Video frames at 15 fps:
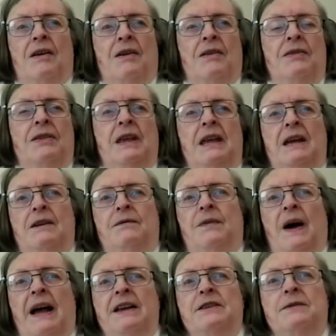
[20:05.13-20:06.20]
The
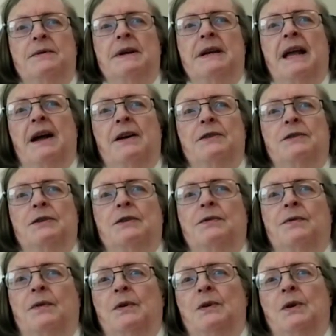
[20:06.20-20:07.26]
advisory councils
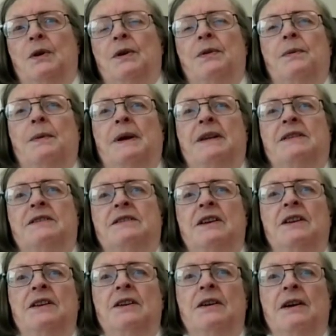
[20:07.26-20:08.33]
for Northwest
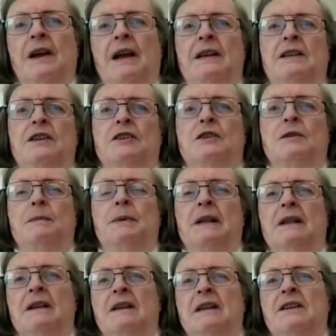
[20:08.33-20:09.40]
Senior and
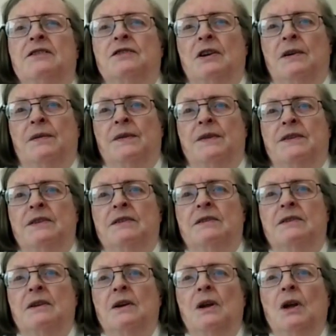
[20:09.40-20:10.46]
Disability
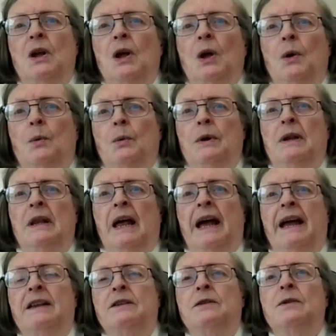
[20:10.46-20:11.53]
Services would
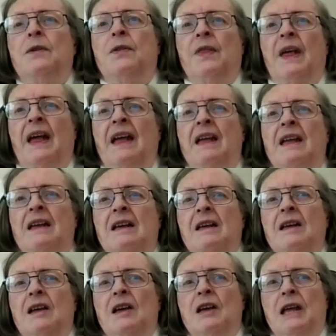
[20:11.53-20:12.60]
like to thank
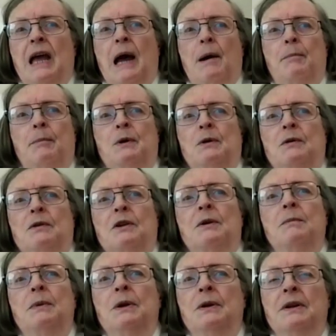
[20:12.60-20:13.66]
Capital
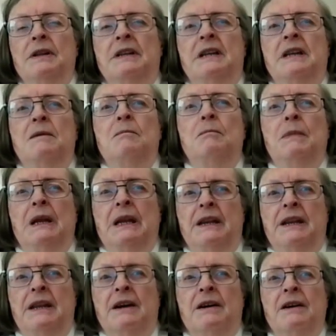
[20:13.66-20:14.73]
Community
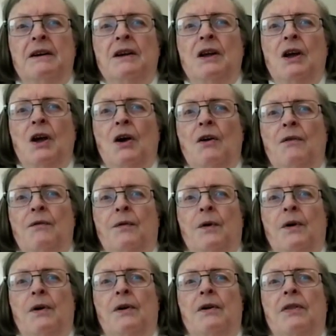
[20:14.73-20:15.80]
Media
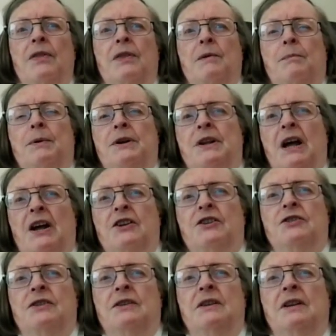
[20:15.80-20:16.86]
for the
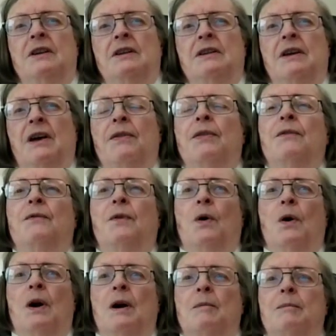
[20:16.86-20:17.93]
production of the
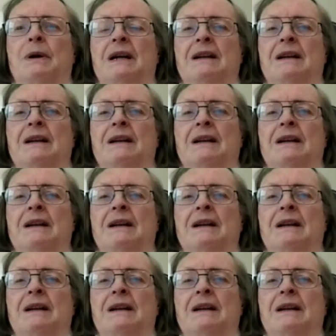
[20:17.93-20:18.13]
forum.